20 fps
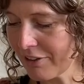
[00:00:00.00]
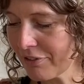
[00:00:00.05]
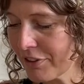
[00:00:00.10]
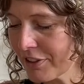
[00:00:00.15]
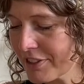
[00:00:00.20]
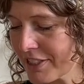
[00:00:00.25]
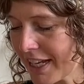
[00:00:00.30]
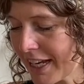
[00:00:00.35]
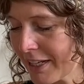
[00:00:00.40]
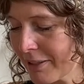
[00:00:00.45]

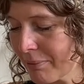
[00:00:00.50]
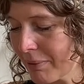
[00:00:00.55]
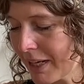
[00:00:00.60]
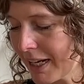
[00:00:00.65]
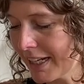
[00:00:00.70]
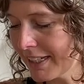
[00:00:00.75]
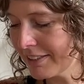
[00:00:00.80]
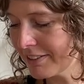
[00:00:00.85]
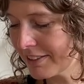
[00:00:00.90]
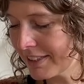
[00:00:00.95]
time
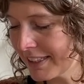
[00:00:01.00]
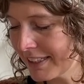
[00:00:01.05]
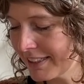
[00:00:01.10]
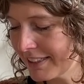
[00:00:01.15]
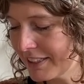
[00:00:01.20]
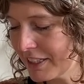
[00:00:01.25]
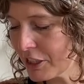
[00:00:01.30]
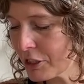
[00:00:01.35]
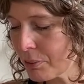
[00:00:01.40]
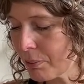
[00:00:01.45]
I see
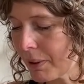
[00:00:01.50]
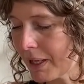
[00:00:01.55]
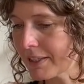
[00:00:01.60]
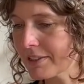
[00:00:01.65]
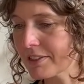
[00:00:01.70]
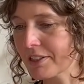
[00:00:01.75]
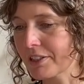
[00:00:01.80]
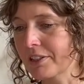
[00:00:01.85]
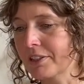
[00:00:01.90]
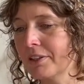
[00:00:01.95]
this
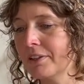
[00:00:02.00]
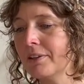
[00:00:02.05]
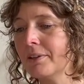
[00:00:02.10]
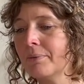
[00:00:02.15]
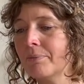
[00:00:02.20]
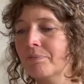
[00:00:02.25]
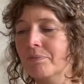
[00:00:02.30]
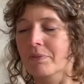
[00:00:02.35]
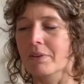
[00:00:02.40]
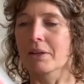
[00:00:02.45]
pattern,
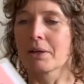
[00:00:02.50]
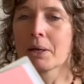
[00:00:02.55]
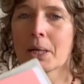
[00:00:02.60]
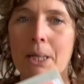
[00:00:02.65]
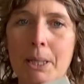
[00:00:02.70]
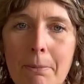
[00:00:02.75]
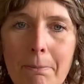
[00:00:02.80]
the